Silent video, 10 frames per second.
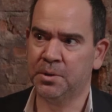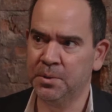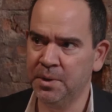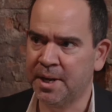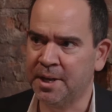
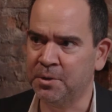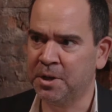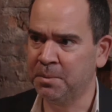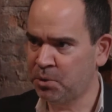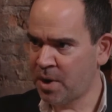do that and to
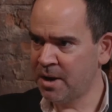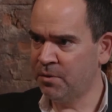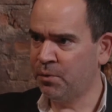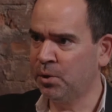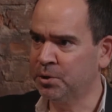keep track
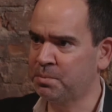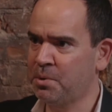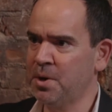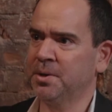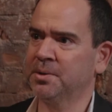of all those
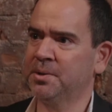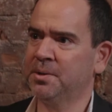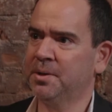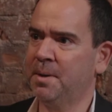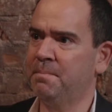products
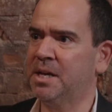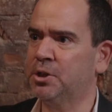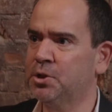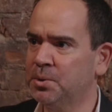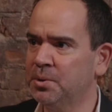and make
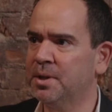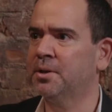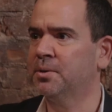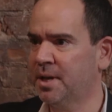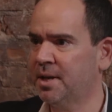sure that
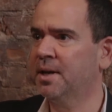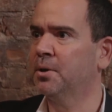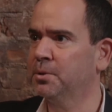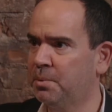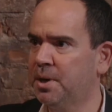you're getting a good